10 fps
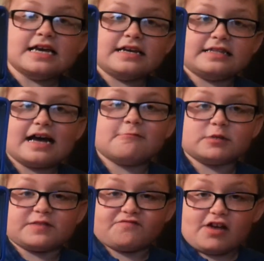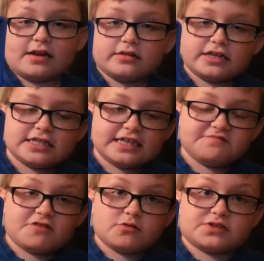and that was Franklin D.
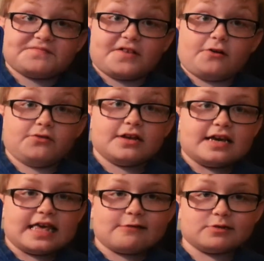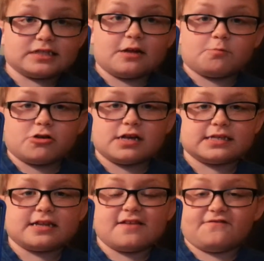Roosevelt. He was the
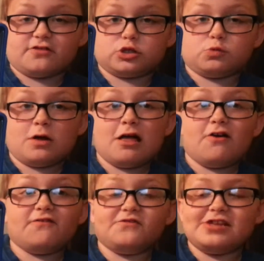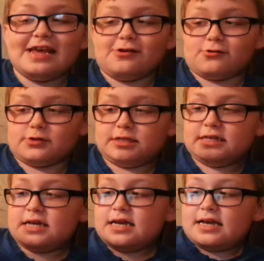president for 12
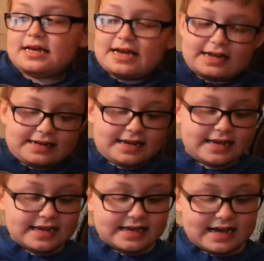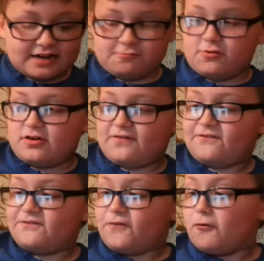years, and he had won
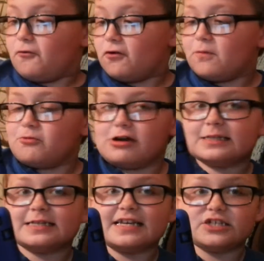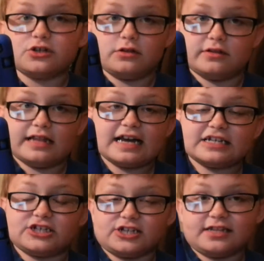four presidential
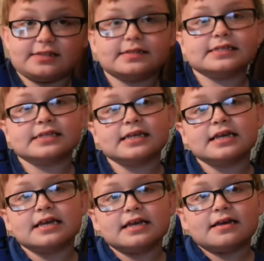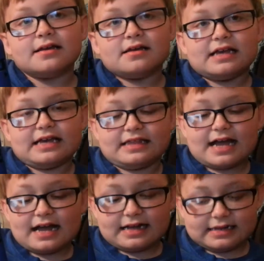elections. And
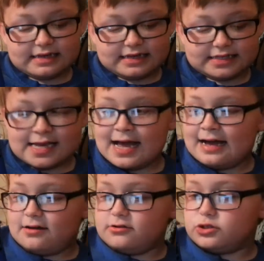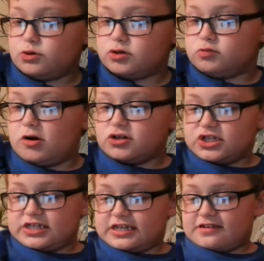that is how George
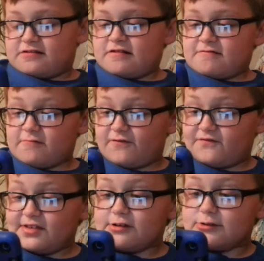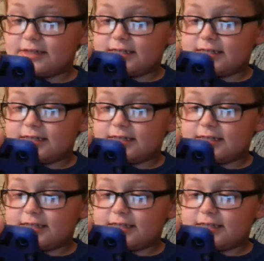Washington refused to